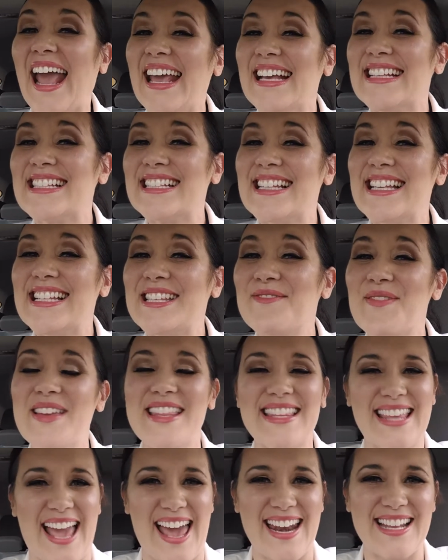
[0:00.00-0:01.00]
Hey, it's
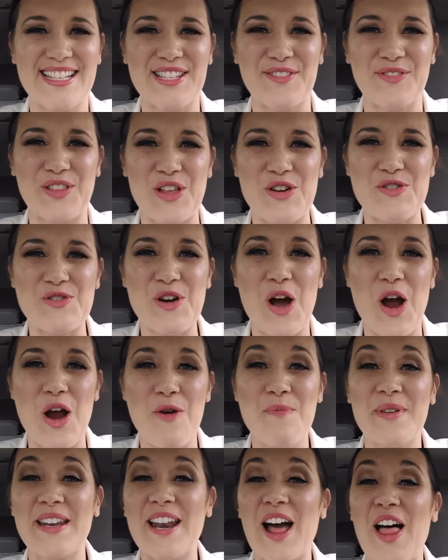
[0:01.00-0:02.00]
Elizabeth, Countess of Low
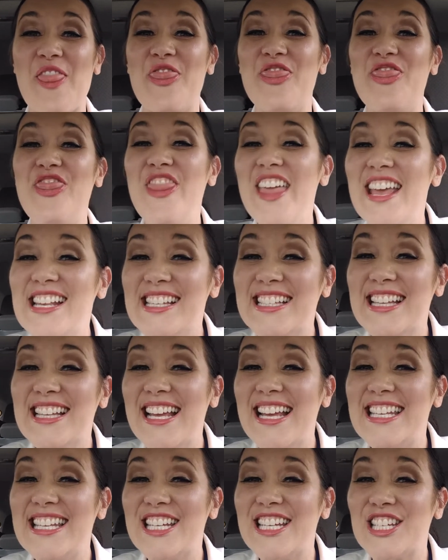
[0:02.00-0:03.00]
Carb, and on this
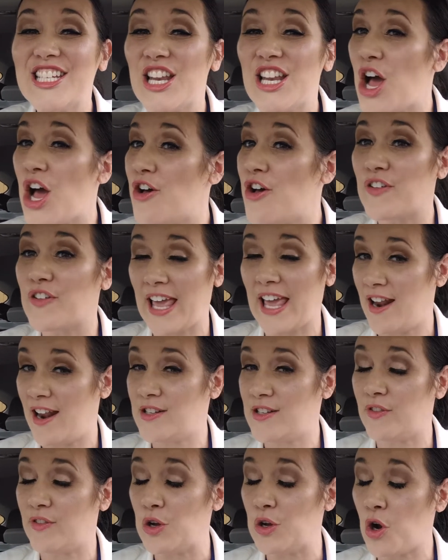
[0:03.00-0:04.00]
edition of
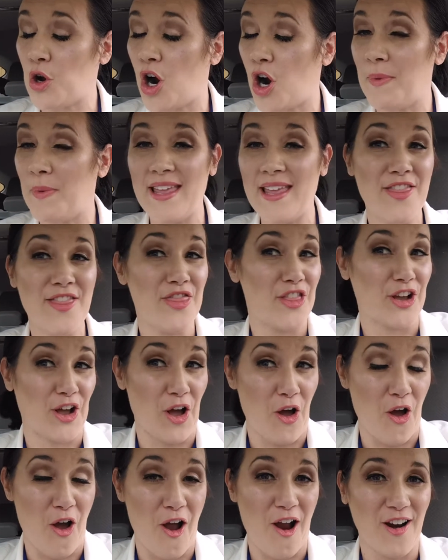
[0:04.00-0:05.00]
Countess of Low Carb in the
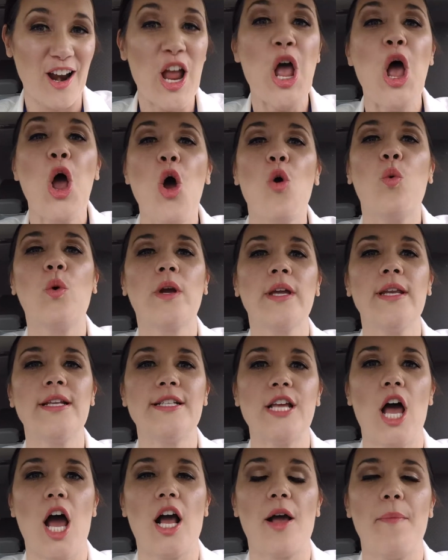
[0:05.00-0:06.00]
Car, we're going
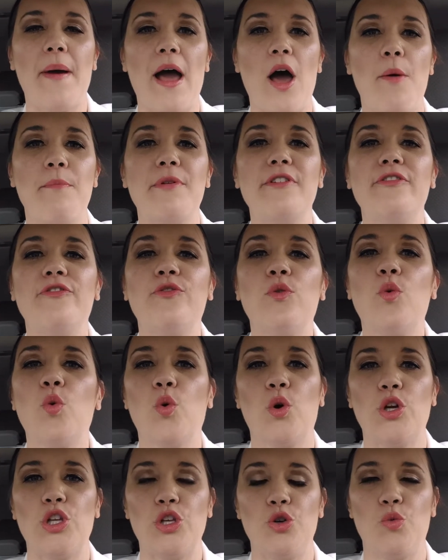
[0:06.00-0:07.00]
to talk about
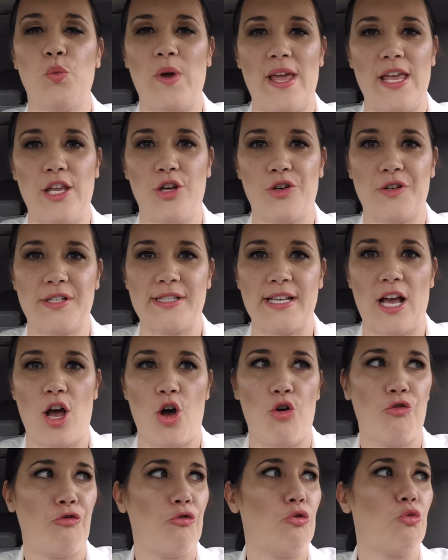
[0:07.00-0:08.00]
before you weigh
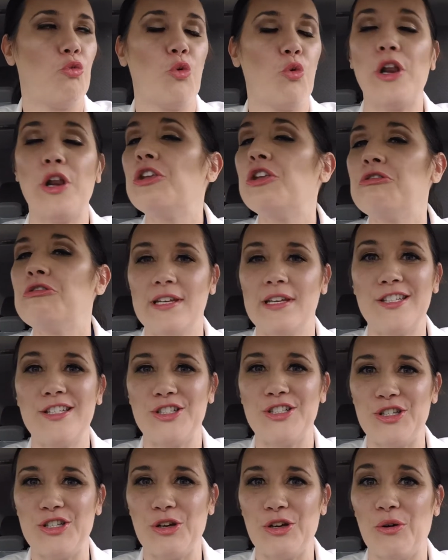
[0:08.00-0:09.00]
yourself, what do you
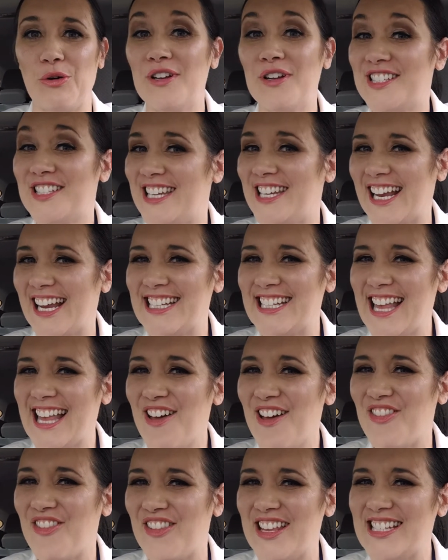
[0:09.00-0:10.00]
need to do? Check us
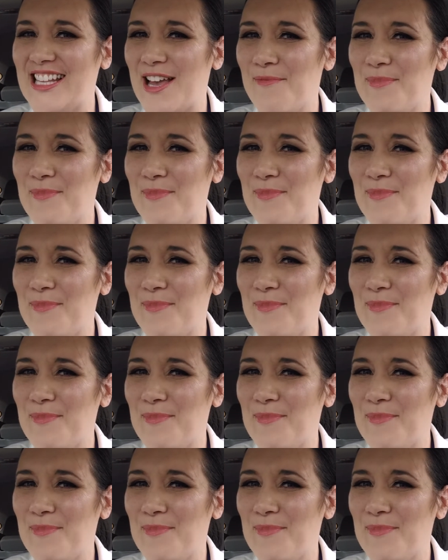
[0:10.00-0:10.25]
out in this